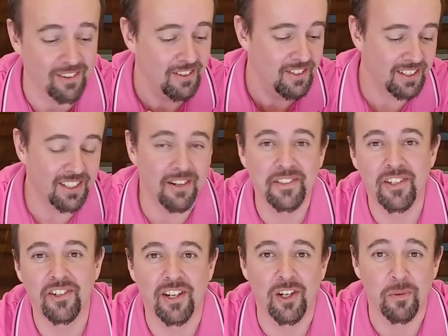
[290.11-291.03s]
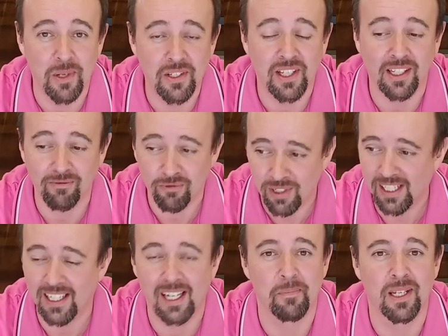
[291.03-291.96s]
Just goes to show, music really
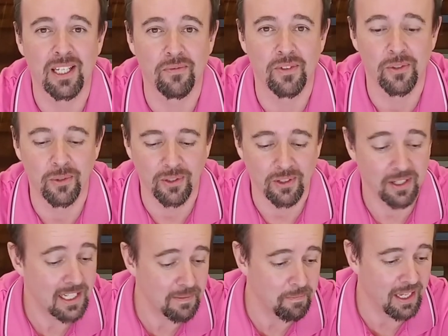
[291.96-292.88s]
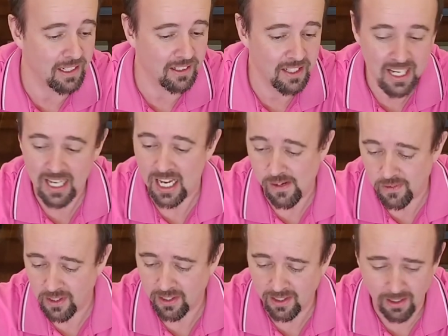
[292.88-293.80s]
can make you feel good. It doesn't matter if you
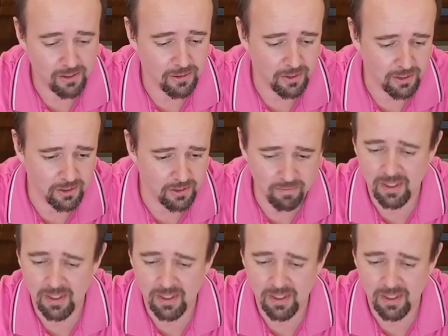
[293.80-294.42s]
think you're not good.